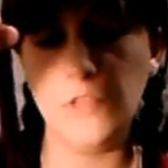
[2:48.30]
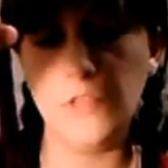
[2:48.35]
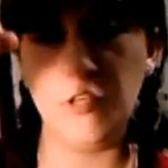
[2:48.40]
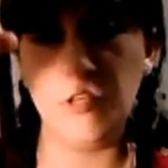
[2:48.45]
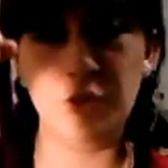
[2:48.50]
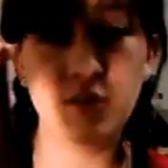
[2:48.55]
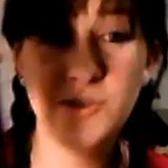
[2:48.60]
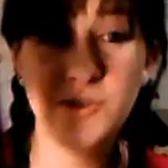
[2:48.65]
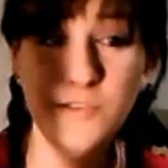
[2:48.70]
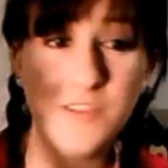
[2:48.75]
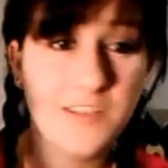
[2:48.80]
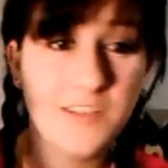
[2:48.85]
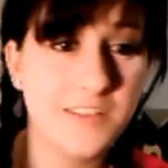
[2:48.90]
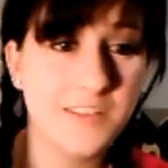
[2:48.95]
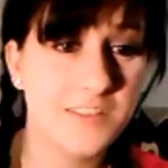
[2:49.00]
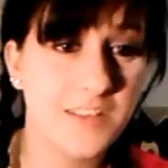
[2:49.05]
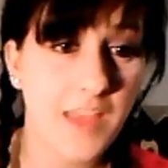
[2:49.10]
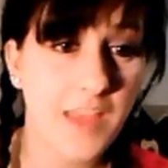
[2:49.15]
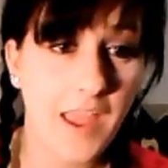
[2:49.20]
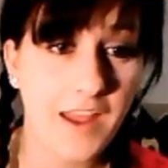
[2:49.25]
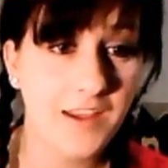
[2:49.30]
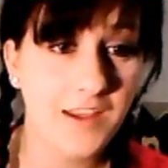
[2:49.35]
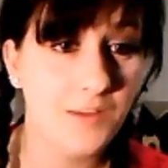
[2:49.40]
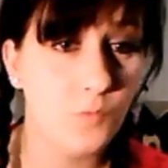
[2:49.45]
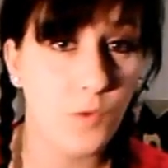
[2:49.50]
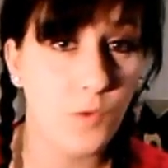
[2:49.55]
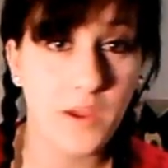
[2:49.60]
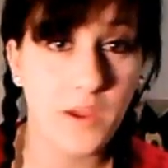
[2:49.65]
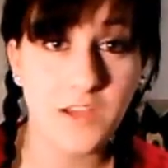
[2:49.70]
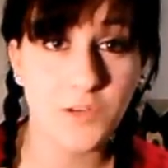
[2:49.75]
You can do this
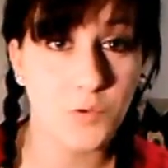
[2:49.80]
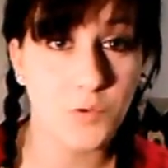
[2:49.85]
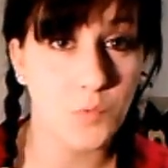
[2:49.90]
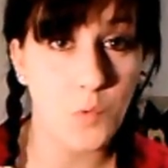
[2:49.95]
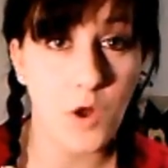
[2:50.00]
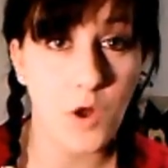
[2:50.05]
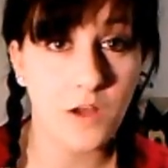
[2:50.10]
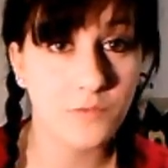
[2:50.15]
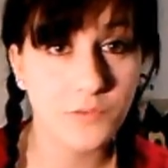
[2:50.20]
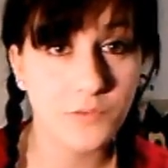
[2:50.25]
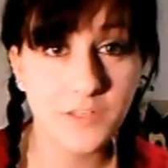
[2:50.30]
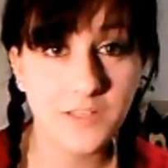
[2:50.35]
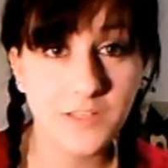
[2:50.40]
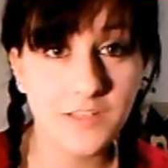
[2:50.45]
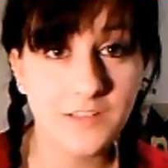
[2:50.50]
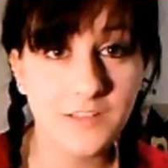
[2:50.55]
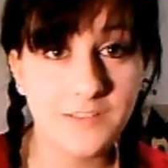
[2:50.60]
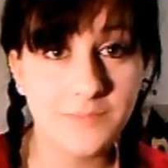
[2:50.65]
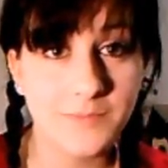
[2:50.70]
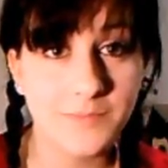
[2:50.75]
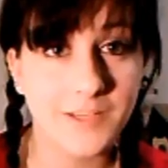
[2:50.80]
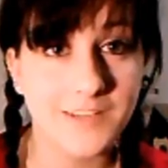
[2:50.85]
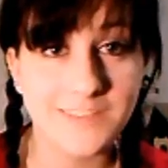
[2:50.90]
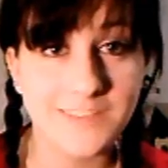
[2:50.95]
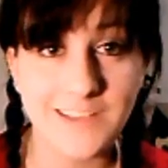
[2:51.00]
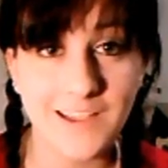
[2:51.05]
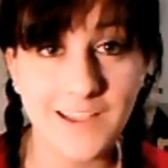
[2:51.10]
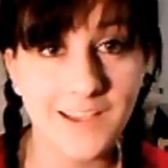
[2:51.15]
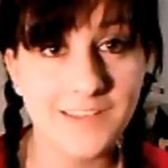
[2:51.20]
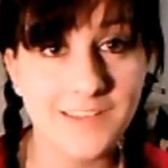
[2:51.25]
any way you want, really, because
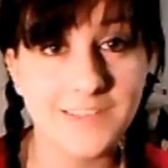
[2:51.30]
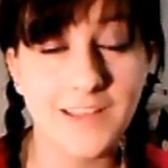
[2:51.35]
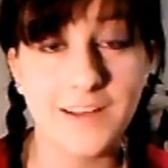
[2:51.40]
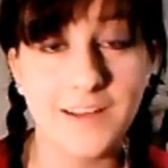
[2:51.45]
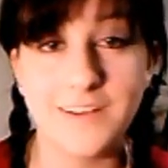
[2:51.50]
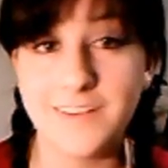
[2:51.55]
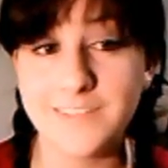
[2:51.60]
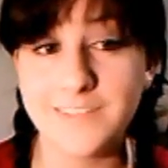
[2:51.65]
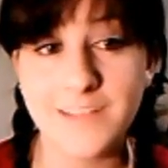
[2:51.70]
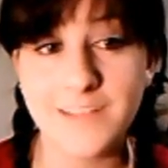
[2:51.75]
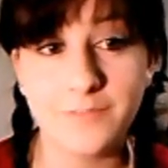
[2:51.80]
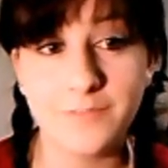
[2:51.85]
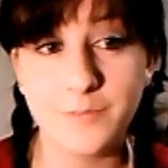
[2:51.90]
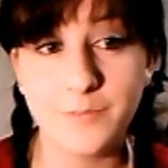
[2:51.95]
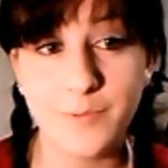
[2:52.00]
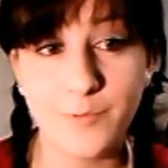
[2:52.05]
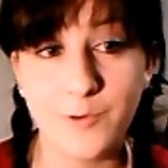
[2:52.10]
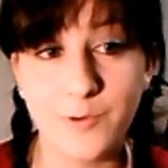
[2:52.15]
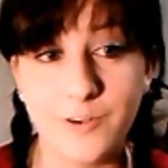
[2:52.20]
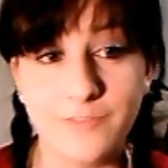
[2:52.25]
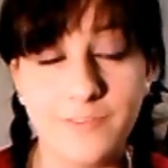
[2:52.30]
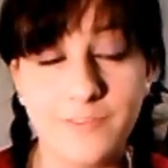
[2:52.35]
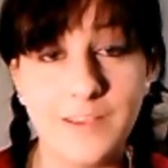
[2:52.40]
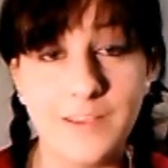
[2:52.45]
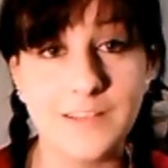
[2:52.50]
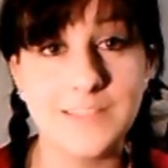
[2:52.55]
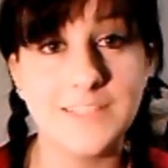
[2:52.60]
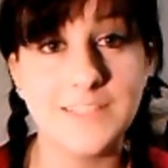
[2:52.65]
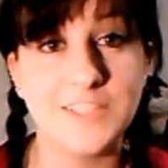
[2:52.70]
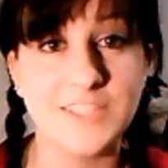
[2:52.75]
like I said, it doesn't have to be
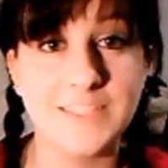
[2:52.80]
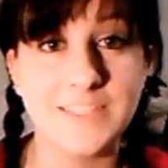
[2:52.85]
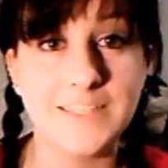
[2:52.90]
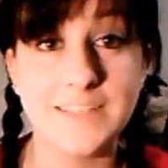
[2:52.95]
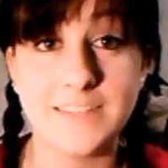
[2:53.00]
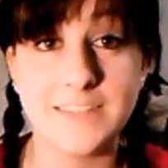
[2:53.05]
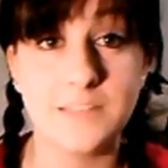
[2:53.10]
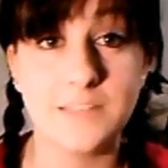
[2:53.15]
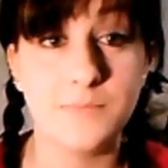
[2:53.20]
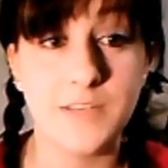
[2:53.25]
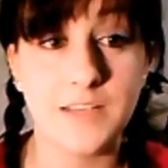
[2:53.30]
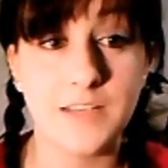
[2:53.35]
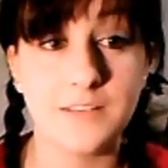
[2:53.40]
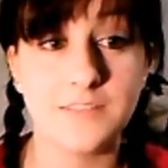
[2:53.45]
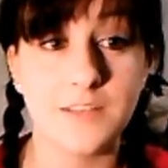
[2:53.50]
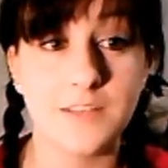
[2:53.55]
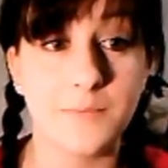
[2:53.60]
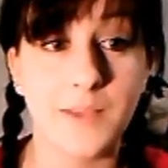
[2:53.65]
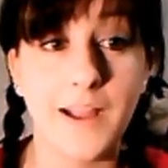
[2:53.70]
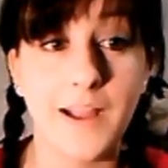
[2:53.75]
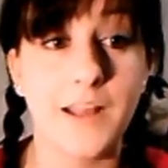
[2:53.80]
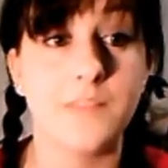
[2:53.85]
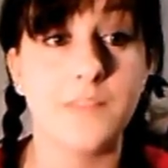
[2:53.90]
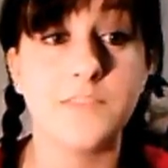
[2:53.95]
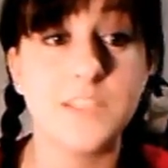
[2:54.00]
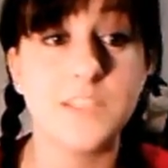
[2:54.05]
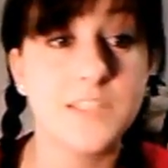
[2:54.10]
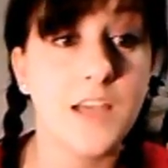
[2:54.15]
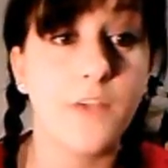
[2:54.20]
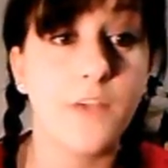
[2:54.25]
perfect. It just needs to be some kind of
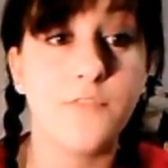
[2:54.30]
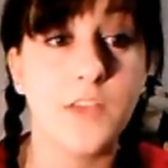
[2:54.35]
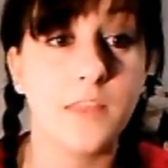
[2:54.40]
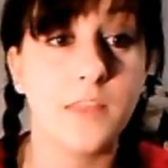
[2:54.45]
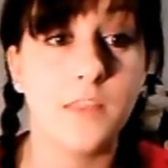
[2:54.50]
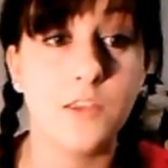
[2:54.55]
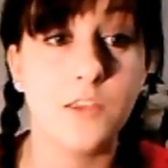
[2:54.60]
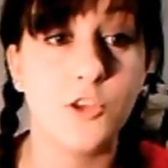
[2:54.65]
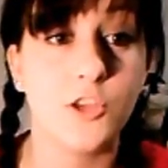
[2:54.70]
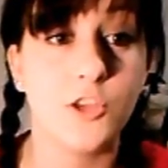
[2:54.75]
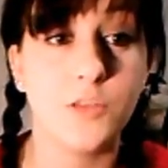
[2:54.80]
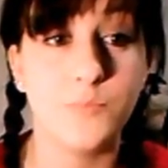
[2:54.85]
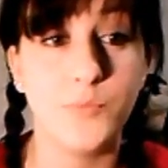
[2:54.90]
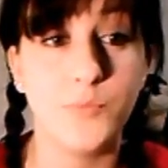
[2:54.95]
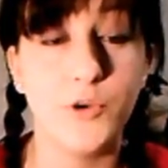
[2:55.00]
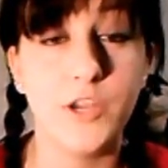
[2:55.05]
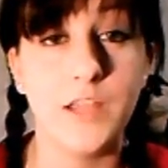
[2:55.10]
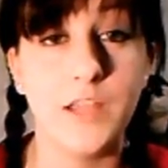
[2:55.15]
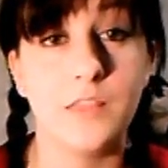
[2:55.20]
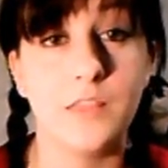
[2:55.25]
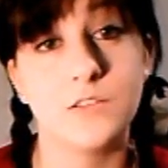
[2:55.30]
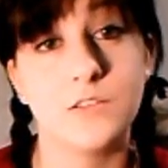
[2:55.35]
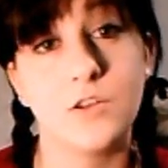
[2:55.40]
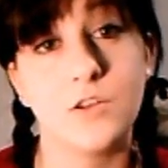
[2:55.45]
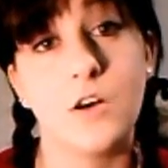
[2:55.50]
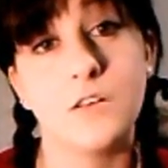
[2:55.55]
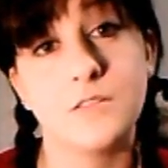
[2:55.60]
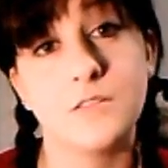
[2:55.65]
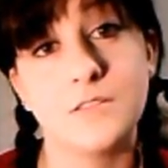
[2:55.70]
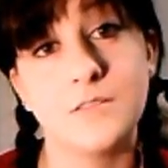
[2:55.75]
stuffing that you can put in the
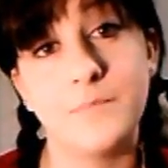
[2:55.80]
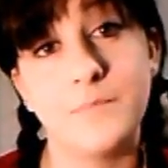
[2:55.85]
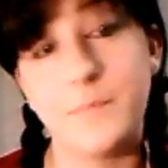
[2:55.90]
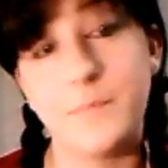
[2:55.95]
doll.